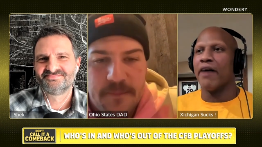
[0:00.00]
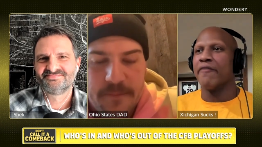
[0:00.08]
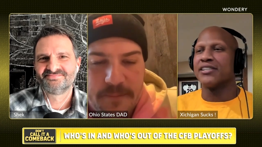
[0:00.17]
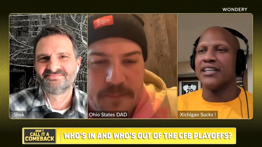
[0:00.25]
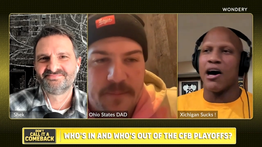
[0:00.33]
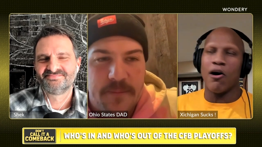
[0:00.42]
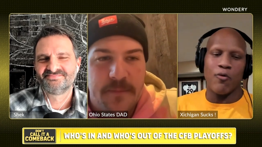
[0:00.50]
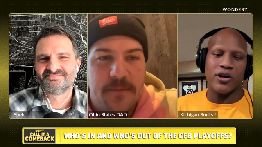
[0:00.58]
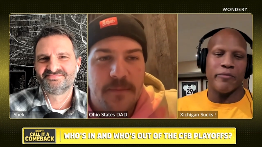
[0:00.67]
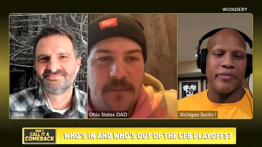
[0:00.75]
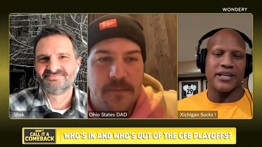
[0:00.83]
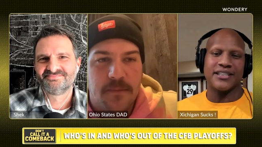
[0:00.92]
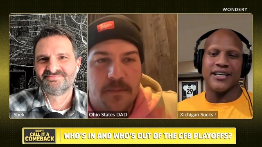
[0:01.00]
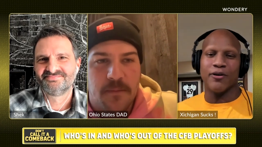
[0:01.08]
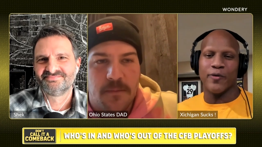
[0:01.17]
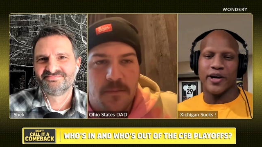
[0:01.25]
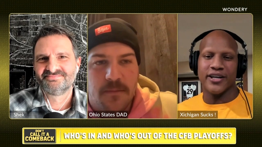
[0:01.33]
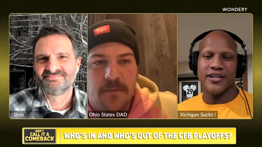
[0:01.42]
Speaker 1: obviously I want the Big Ten
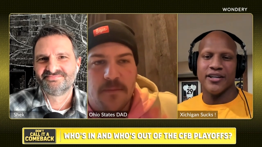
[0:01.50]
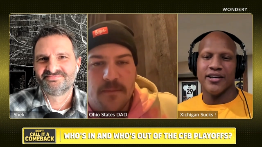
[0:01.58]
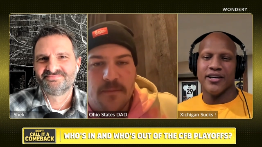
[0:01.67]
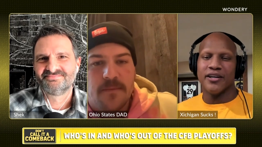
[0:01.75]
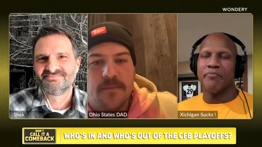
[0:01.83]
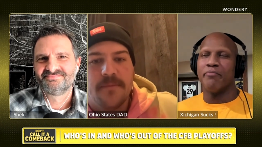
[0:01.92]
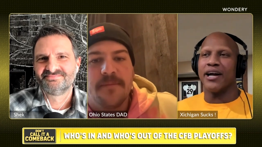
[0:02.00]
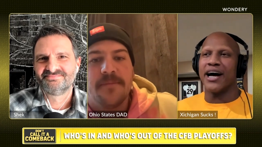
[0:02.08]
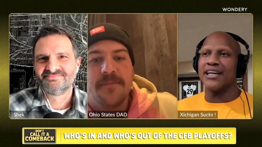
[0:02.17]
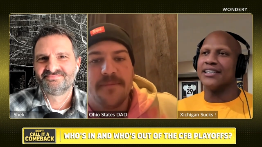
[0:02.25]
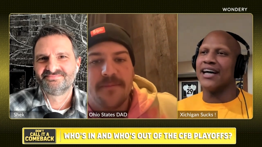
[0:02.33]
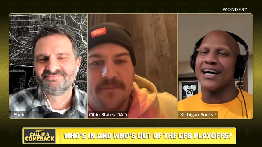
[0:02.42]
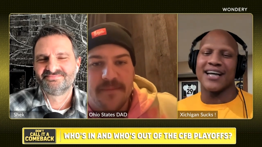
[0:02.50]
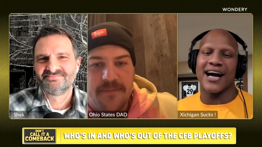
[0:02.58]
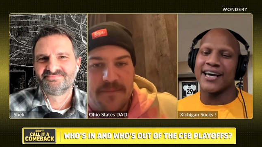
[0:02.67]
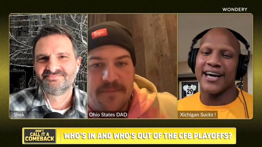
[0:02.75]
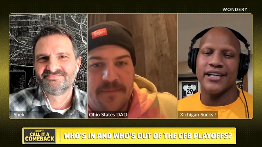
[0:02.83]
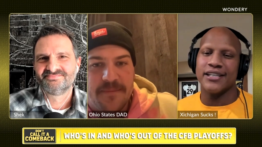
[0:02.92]
to win. But
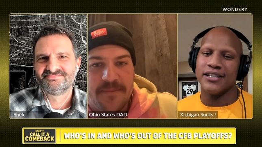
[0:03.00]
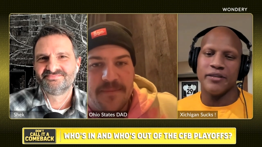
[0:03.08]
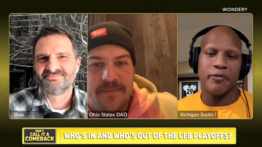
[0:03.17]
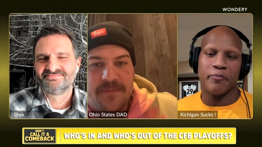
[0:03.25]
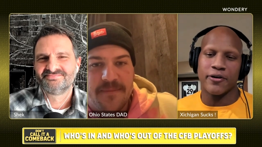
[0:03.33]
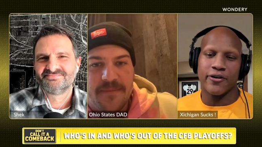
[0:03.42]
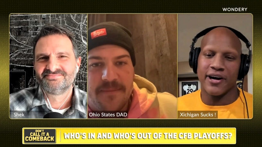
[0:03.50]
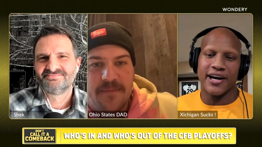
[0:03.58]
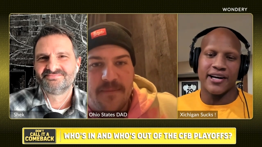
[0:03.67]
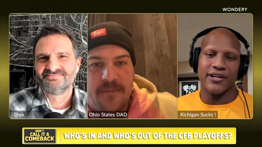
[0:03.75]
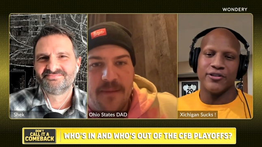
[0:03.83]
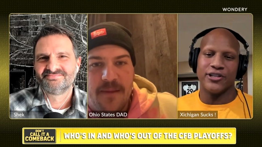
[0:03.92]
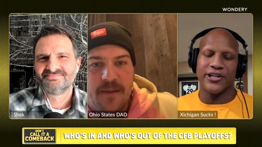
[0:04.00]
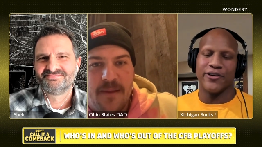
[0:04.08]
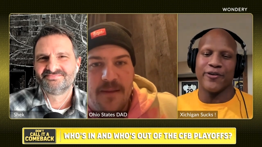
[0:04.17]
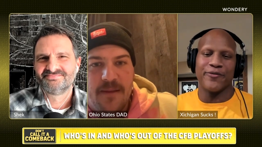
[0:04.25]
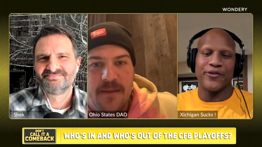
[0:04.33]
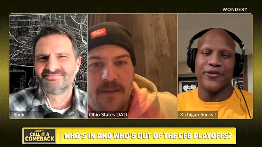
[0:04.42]
I can't see people in Ohio
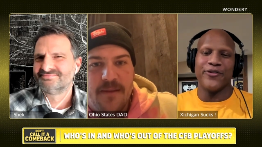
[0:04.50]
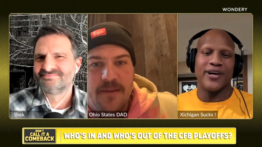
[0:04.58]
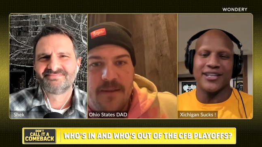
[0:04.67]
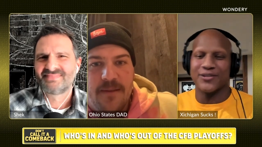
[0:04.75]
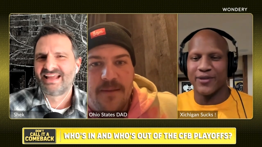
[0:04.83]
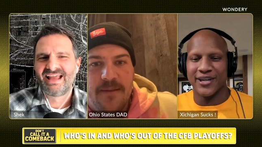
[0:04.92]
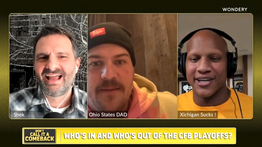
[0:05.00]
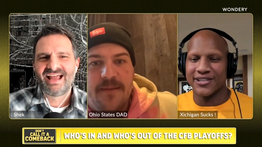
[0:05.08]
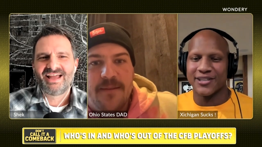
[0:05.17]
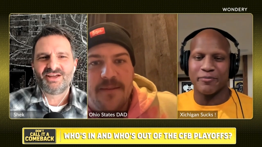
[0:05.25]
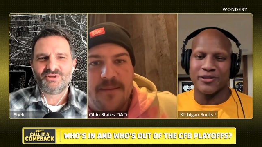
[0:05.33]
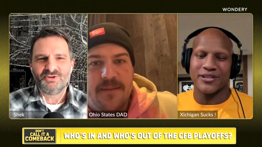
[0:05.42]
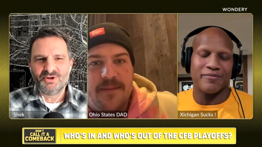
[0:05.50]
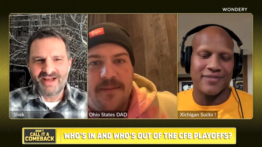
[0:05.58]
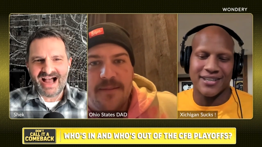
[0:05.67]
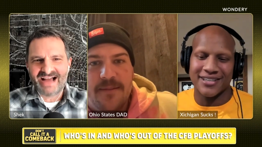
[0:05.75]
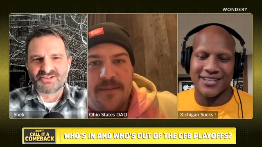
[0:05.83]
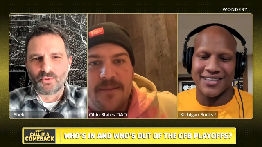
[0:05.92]
cheering for you guys to win the national championship.
Speaker 2: You
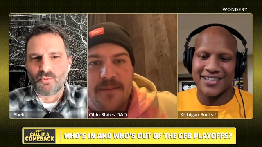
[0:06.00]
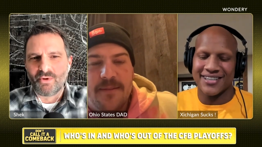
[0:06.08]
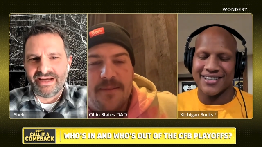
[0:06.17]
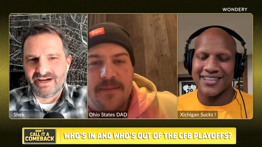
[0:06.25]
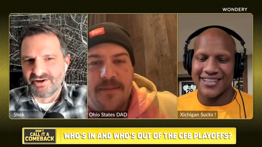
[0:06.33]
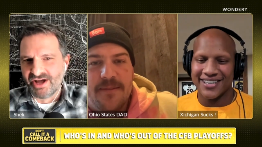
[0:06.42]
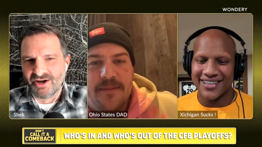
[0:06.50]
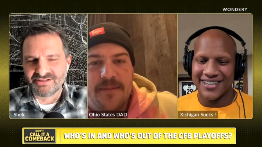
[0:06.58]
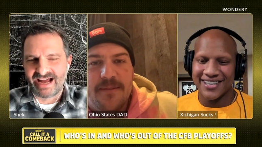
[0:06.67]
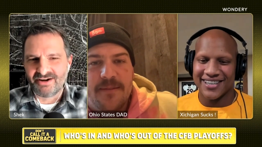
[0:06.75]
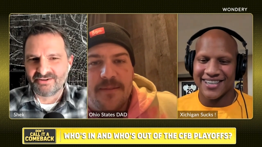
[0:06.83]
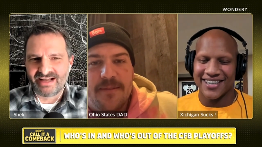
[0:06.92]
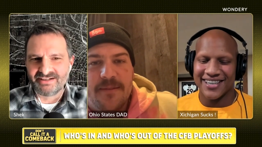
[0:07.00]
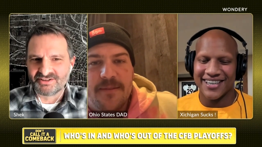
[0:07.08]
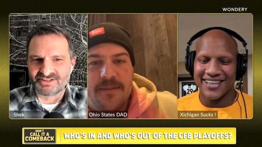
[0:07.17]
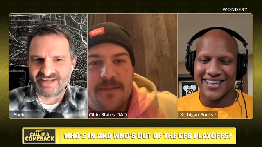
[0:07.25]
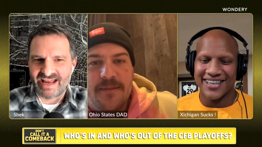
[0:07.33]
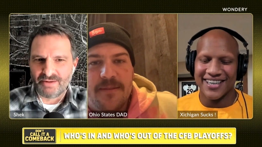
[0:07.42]
guys are weirdos. I don't
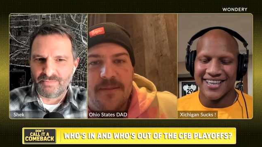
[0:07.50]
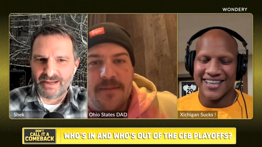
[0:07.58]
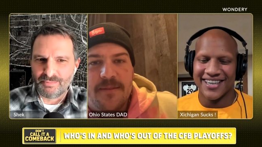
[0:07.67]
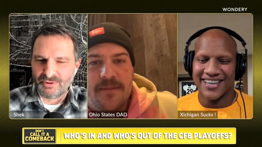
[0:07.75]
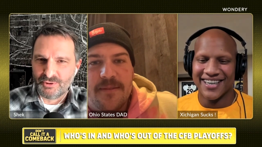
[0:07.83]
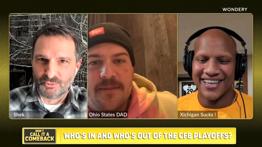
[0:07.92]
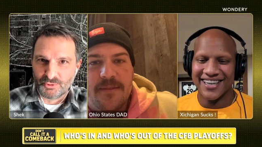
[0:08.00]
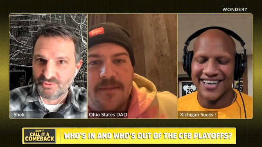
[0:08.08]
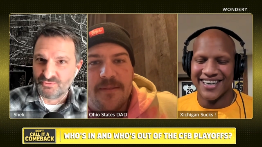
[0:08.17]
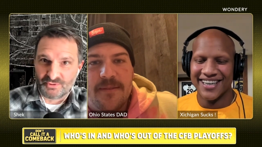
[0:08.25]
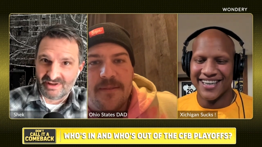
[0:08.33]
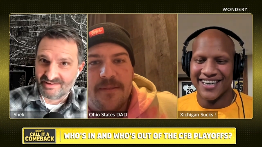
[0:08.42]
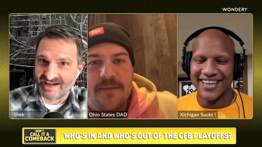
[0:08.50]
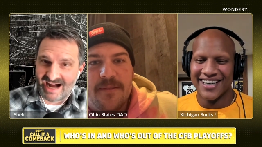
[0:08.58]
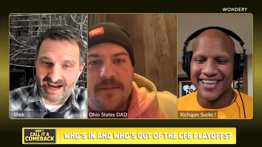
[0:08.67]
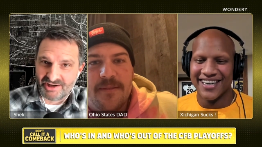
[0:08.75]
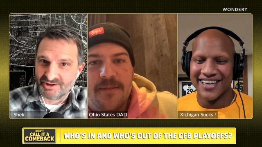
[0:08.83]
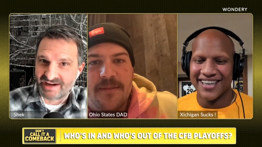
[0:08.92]
understand people who root for
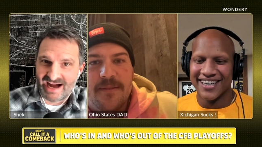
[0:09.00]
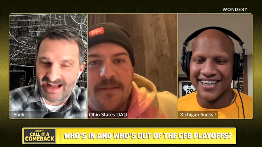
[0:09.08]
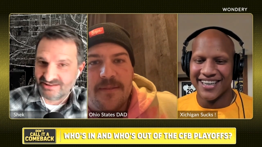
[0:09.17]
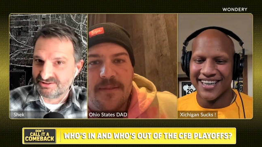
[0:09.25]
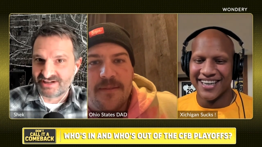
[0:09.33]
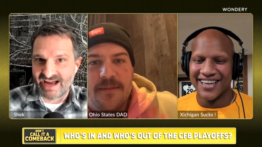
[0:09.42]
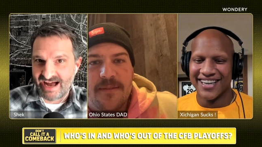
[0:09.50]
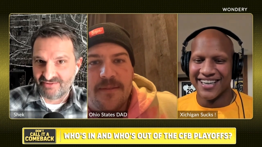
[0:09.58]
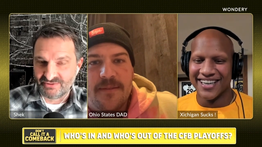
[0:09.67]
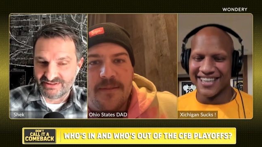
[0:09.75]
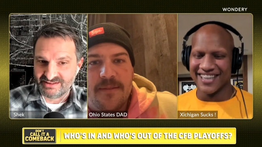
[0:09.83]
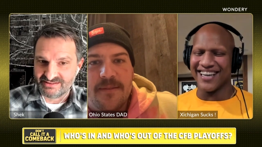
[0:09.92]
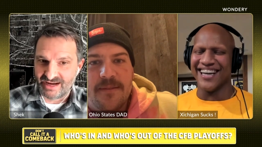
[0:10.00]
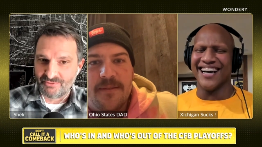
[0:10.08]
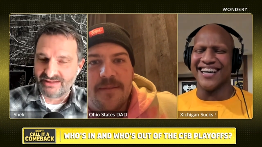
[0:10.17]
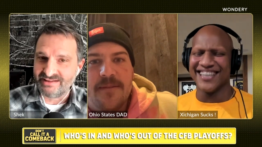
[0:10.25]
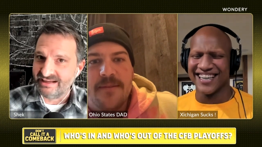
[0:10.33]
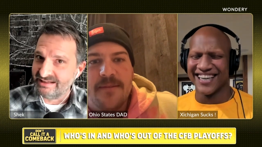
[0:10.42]
entire college conferences. I
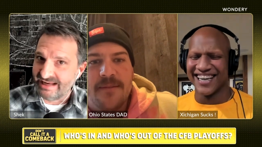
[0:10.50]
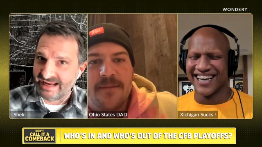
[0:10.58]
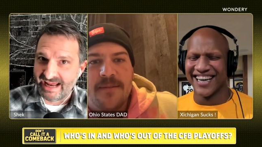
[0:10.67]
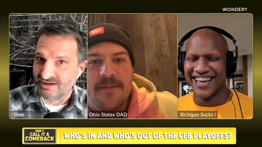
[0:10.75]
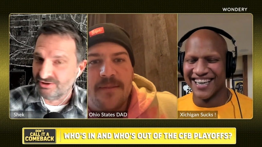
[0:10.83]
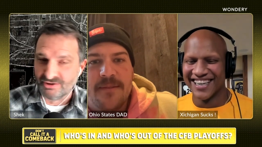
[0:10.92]
went to Indiana